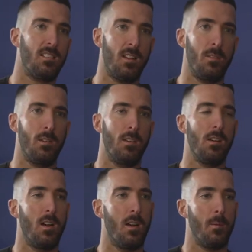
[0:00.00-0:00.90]
So
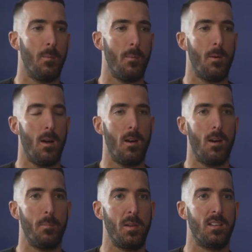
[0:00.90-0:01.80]

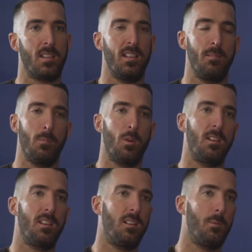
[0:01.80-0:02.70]
I'll be looking more
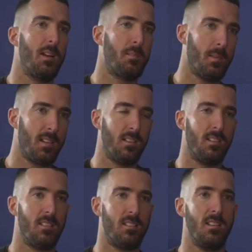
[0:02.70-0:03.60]
into the West
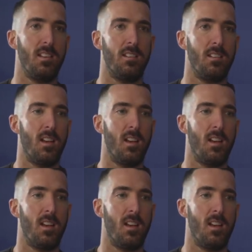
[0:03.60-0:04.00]
Midlands, into